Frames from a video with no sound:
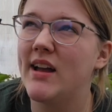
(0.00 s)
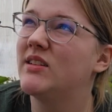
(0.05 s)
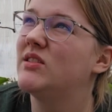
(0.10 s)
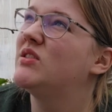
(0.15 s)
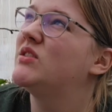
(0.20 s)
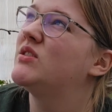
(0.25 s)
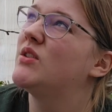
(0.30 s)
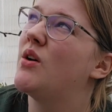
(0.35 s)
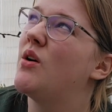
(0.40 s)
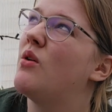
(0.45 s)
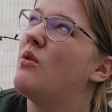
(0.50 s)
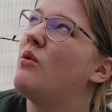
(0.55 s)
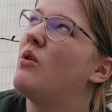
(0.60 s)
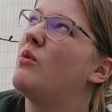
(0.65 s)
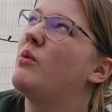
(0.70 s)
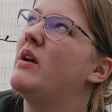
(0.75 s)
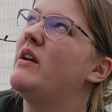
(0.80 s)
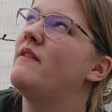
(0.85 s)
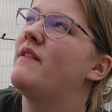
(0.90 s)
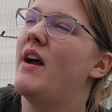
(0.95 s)
And so
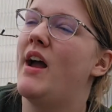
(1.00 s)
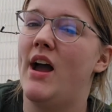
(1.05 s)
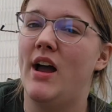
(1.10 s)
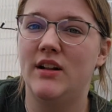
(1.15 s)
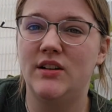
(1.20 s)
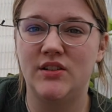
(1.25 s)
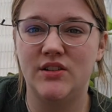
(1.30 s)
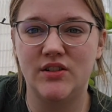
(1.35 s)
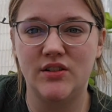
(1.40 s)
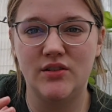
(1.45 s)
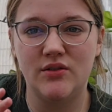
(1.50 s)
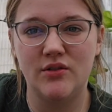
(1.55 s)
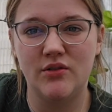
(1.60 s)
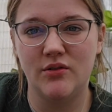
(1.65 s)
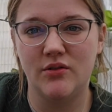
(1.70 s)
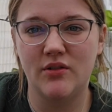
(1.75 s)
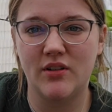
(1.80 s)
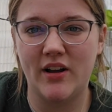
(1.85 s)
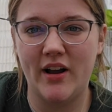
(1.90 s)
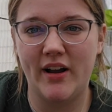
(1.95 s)
we've had
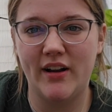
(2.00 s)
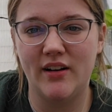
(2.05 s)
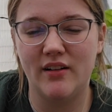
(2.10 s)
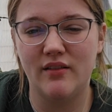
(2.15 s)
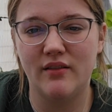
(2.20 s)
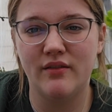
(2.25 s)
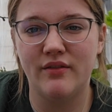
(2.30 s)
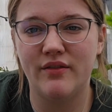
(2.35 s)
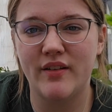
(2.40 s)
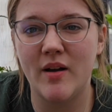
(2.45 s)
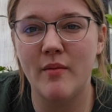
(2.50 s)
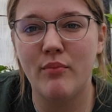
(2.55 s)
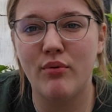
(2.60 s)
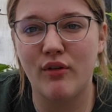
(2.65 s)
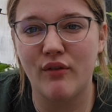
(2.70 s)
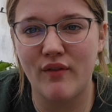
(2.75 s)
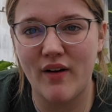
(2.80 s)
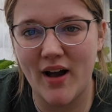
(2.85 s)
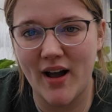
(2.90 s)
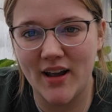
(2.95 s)
to kind of
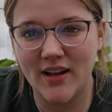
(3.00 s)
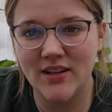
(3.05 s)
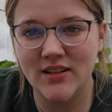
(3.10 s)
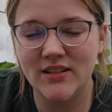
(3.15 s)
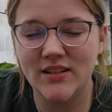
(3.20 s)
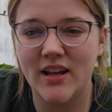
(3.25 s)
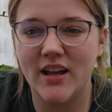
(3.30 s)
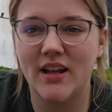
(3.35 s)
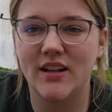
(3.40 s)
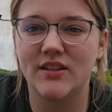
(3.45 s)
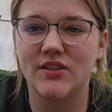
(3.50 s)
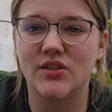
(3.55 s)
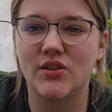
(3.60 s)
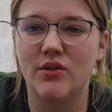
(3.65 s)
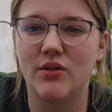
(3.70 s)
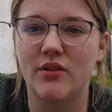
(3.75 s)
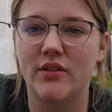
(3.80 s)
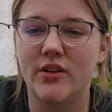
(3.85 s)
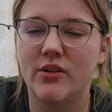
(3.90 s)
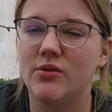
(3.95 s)
improvise and
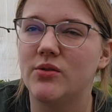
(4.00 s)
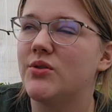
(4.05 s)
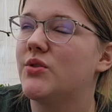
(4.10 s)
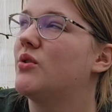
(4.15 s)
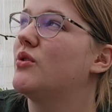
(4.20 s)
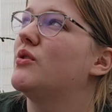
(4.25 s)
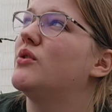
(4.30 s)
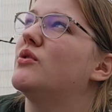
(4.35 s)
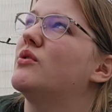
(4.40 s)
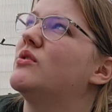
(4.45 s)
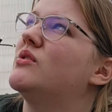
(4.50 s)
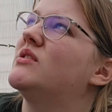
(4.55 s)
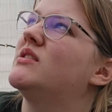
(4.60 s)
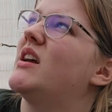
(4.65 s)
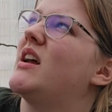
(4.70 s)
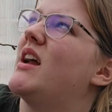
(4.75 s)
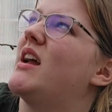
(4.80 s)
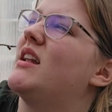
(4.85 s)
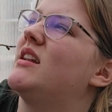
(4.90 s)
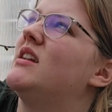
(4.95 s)
screw in little screws
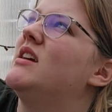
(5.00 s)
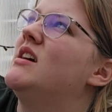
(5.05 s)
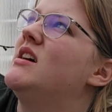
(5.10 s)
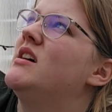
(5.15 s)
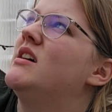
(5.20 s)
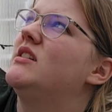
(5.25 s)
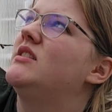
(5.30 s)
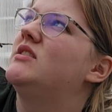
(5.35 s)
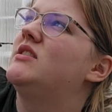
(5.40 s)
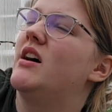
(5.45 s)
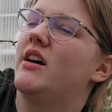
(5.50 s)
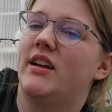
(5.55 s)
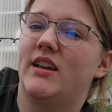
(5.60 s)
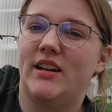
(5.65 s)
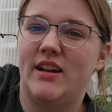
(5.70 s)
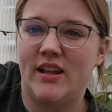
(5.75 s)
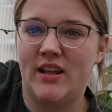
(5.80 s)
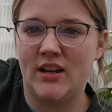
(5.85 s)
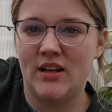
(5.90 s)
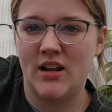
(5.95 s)
and tuck
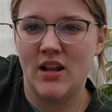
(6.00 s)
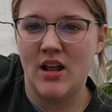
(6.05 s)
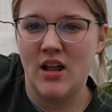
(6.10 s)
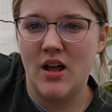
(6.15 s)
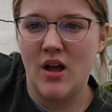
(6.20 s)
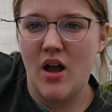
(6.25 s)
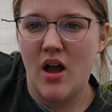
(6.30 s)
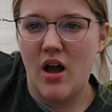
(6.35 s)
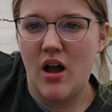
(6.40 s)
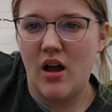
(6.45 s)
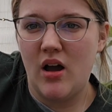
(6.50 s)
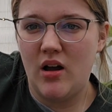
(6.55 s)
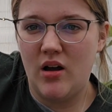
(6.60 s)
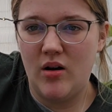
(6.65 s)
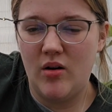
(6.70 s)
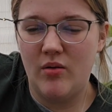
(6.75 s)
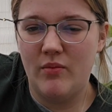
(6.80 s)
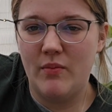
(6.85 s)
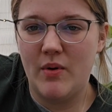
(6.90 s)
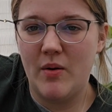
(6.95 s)
it in.
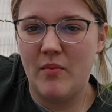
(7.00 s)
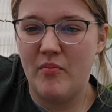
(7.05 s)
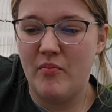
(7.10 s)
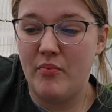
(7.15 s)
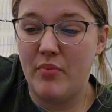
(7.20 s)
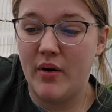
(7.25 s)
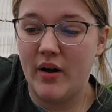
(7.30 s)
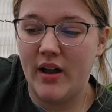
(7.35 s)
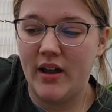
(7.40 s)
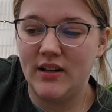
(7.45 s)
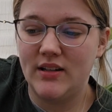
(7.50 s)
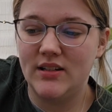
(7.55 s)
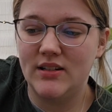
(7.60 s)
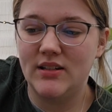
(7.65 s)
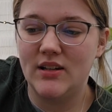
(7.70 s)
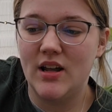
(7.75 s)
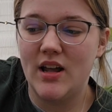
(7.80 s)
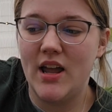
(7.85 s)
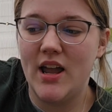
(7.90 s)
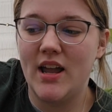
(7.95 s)

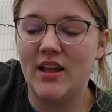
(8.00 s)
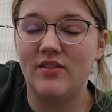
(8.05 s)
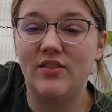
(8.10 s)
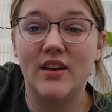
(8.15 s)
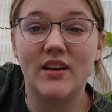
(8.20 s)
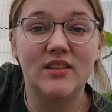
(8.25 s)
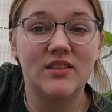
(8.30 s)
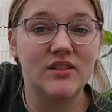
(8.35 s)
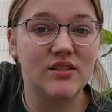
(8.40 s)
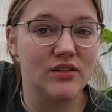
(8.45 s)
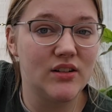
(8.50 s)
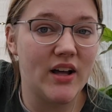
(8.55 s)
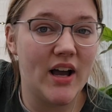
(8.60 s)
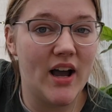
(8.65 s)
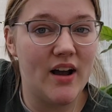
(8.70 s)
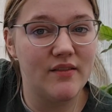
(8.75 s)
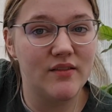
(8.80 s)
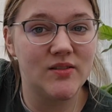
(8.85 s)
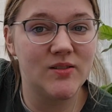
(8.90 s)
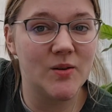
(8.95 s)
But they still
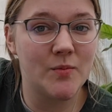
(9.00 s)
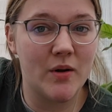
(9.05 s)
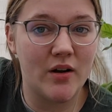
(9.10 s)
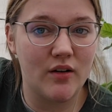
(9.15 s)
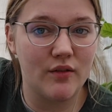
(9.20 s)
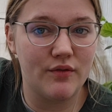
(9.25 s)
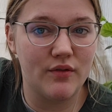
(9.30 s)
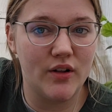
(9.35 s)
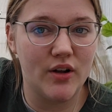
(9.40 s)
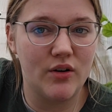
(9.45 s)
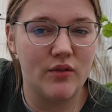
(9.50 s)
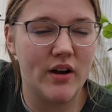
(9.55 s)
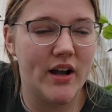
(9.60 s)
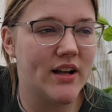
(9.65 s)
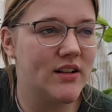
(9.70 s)
have some airflow.